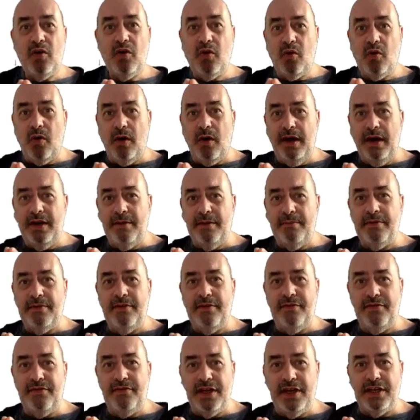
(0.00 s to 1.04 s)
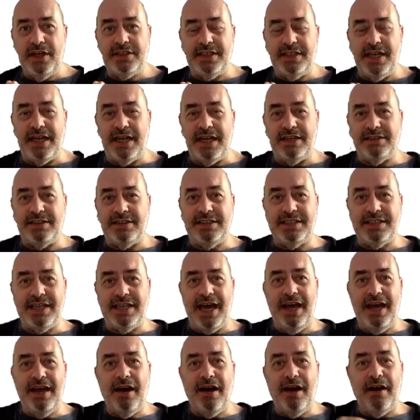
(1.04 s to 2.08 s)
quite a number of years now, since
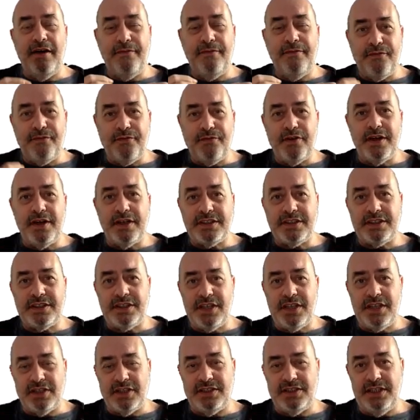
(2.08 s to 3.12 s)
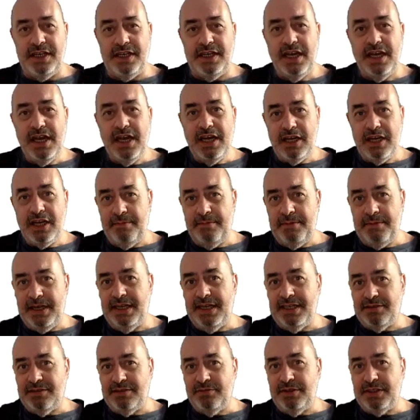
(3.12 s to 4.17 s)
AI first started coming
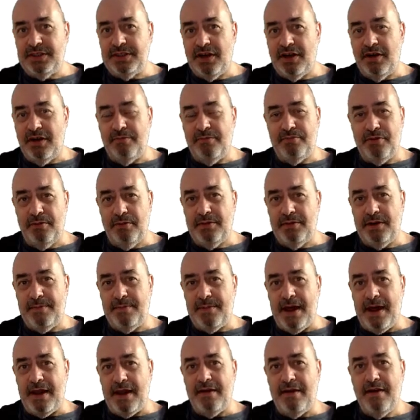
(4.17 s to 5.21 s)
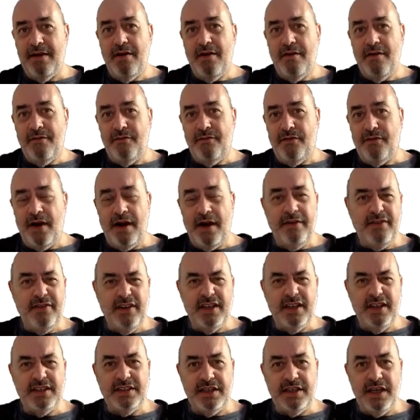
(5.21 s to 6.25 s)
into its own, probably about 5
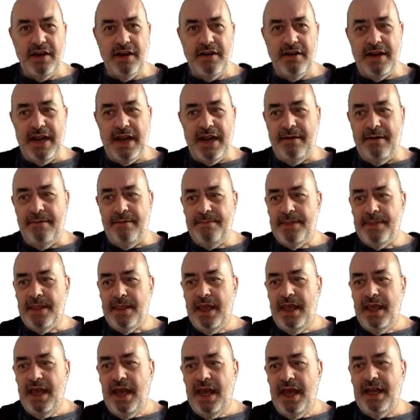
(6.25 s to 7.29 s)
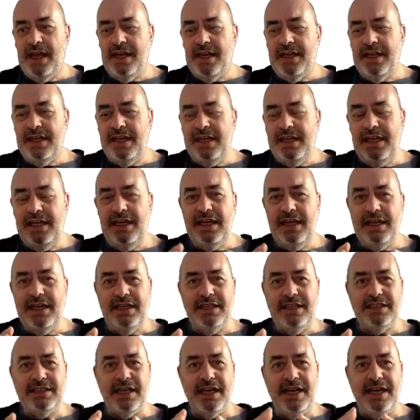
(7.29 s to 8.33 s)
years ago now. And he
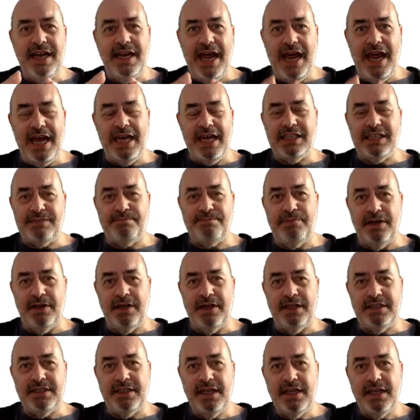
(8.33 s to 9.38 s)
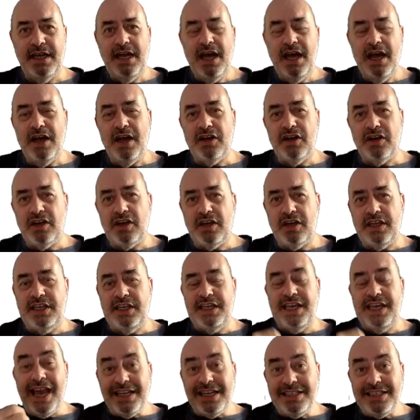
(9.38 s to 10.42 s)
is an expert at
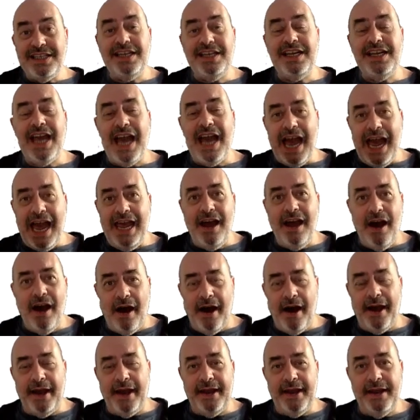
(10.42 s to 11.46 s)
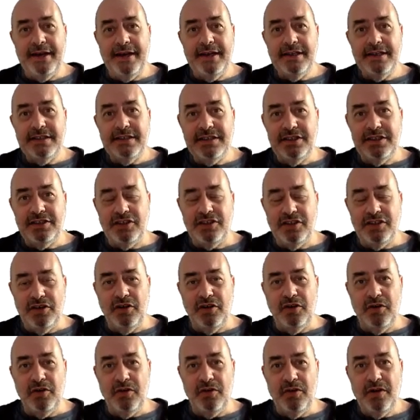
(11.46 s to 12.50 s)
getting AI to
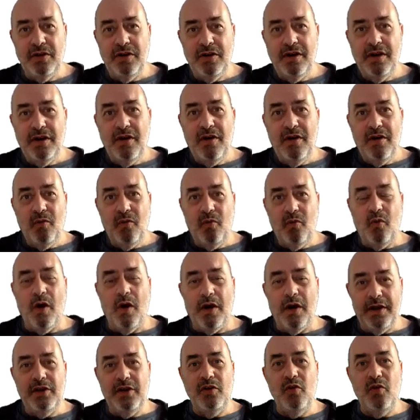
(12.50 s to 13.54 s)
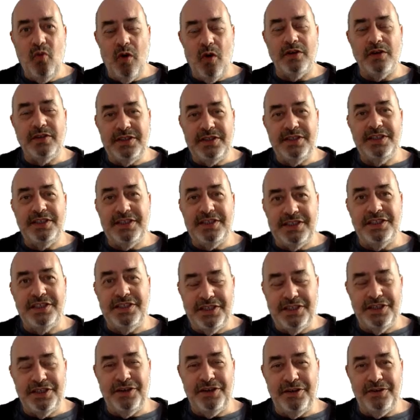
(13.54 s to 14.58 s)
do what you want it to
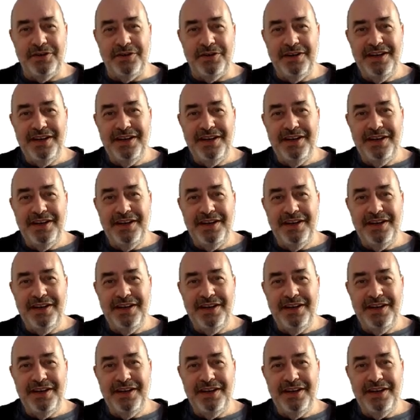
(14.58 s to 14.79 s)
do.